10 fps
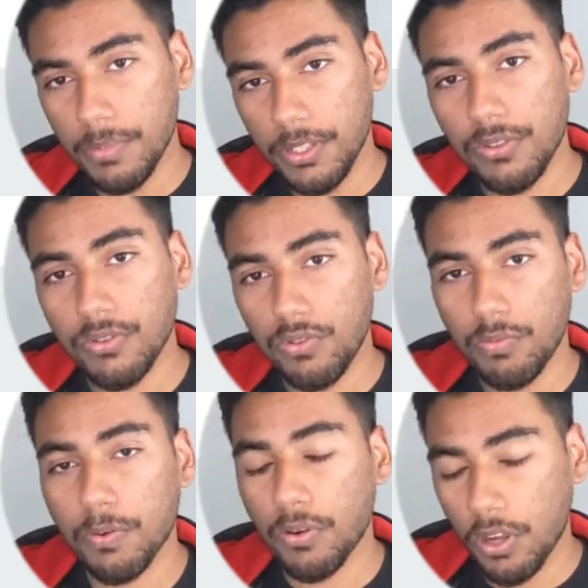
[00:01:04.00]
be through
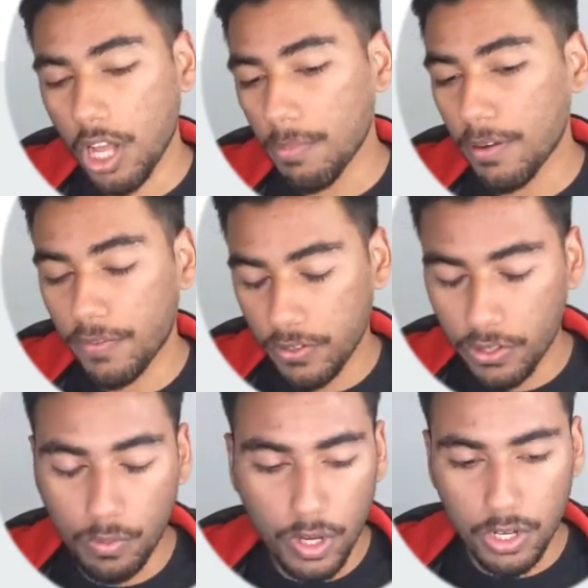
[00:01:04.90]
protocol buffer.
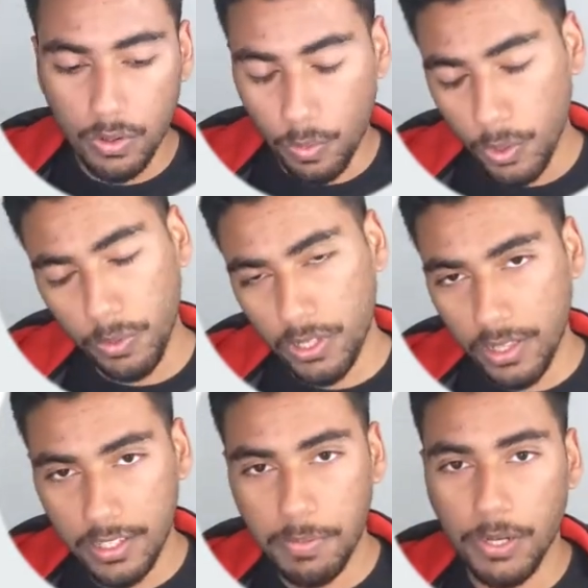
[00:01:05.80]
So what, what what's all
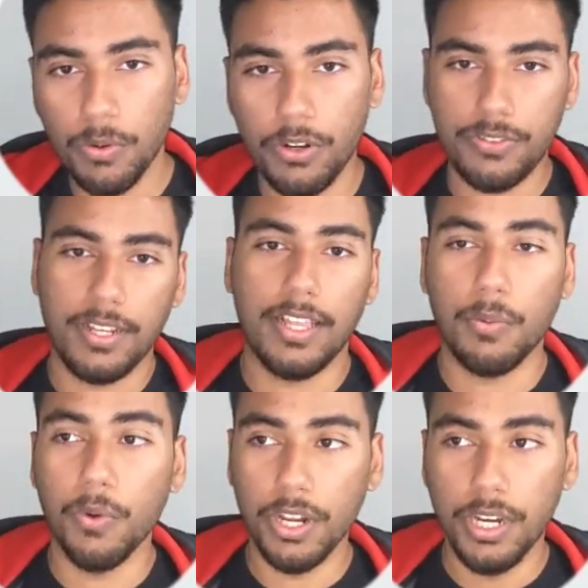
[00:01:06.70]
these big words, right? Like
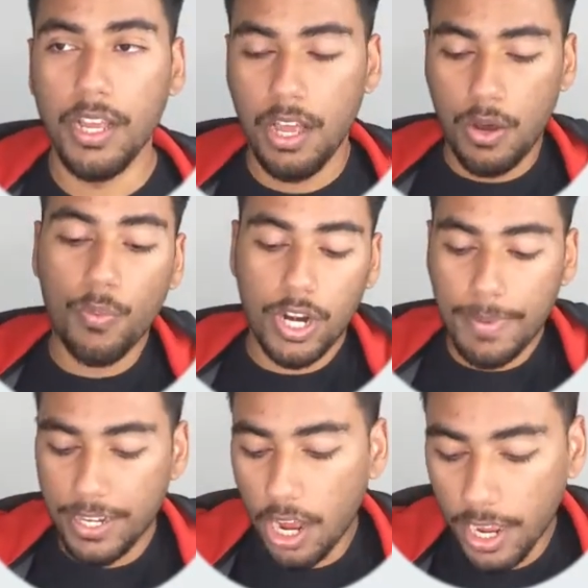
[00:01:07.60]
what what am
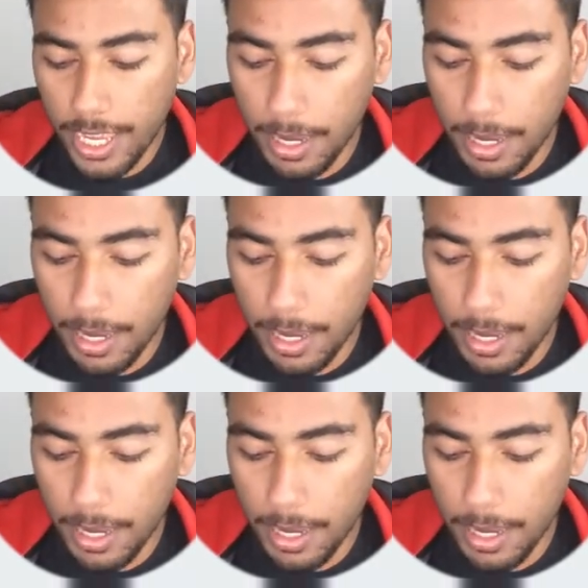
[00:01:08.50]
I talking